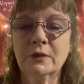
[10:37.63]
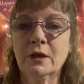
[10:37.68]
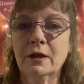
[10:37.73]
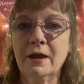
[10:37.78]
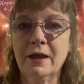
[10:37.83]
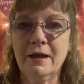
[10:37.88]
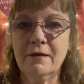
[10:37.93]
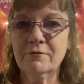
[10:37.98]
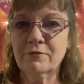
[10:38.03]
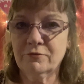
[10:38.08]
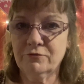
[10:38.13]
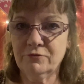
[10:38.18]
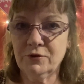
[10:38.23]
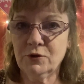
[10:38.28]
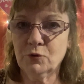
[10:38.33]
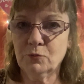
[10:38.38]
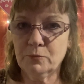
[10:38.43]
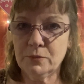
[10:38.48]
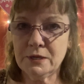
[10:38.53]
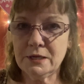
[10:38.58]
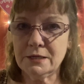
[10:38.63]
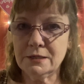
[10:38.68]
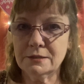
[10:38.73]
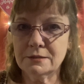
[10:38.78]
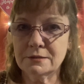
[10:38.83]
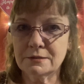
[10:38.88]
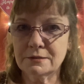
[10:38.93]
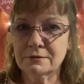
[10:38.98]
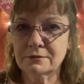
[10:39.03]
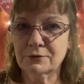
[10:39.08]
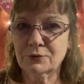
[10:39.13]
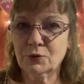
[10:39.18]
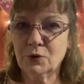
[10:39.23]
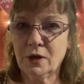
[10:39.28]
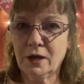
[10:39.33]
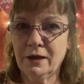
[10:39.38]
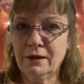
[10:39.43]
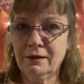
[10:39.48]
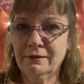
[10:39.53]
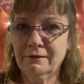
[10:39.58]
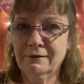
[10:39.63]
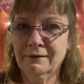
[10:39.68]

I have a fear of bees, okay?